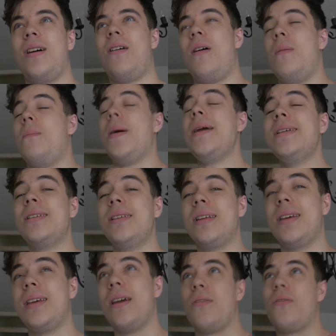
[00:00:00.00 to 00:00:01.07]
I'm
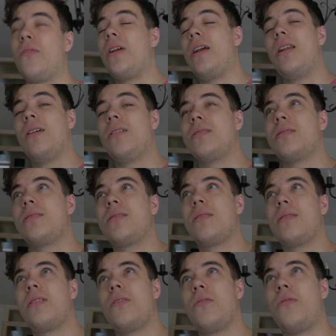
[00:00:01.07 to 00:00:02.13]
basically a freelance
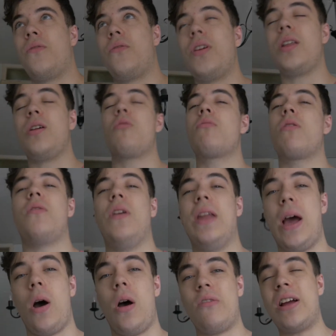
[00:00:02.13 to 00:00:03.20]
videographer
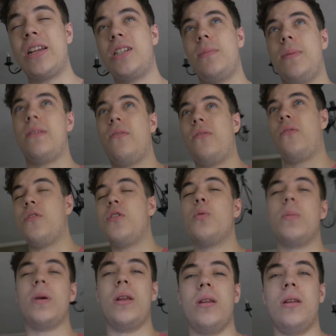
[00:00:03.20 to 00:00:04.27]
now. I've actually been
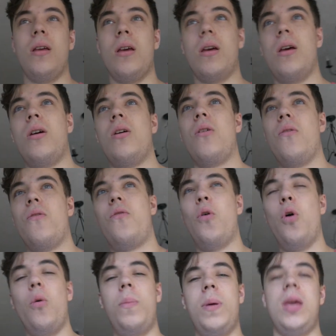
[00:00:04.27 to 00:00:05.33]
filming
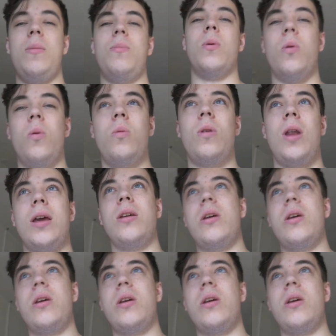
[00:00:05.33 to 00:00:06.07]
for people, like